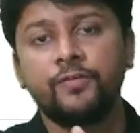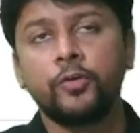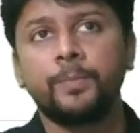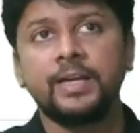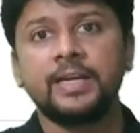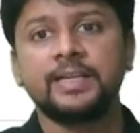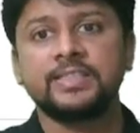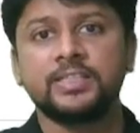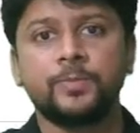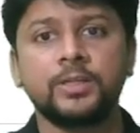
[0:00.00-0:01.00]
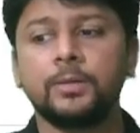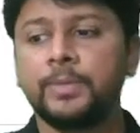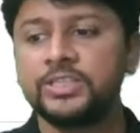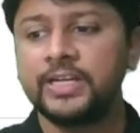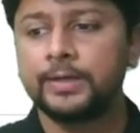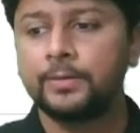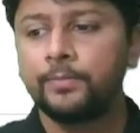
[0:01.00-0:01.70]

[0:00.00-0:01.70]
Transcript: you pay tax as per the budget,